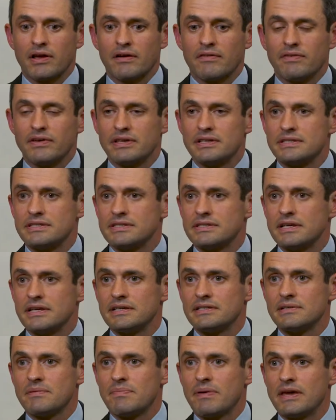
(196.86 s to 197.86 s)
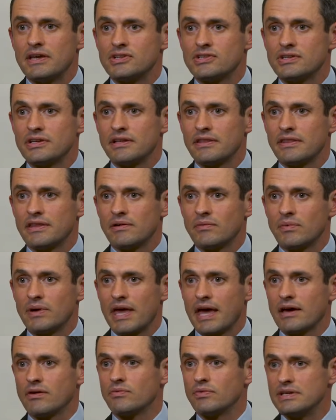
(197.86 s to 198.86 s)
of is, is a patient that
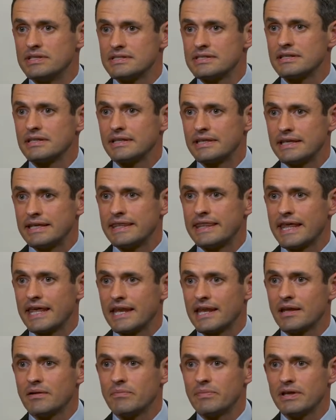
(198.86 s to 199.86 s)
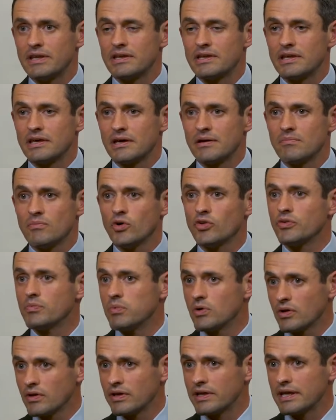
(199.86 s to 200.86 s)
we had recently that had been to
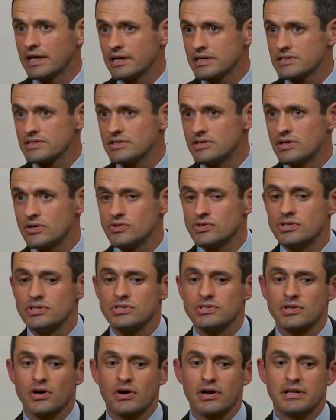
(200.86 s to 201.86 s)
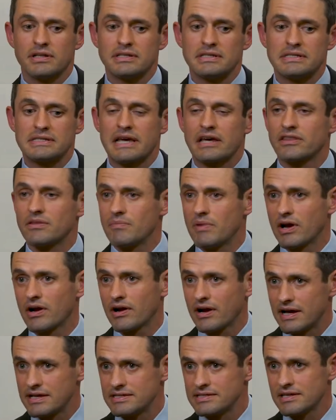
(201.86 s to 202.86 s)
multiple clinics. You know, she started in South
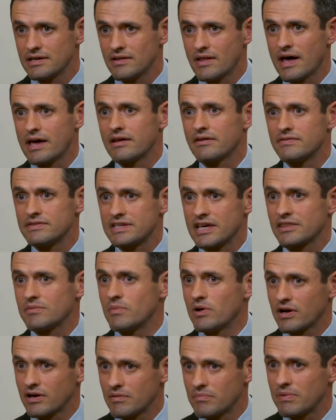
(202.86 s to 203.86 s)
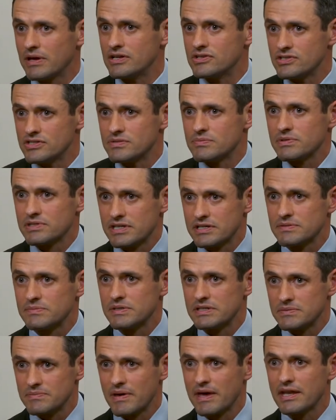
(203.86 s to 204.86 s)
America. I see a lot of South American patients because I
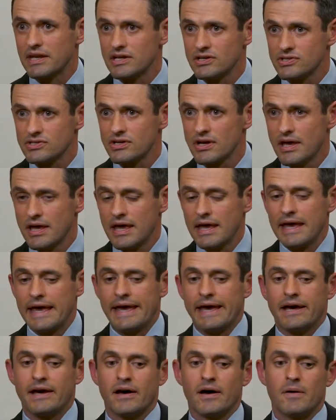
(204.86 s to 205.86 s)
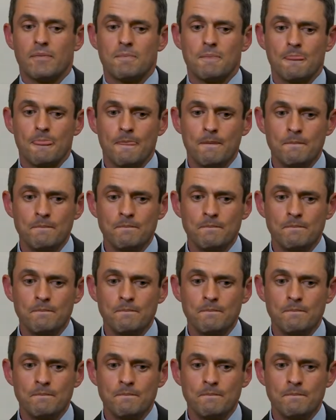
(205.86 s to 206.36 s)
speak Spanish. Um,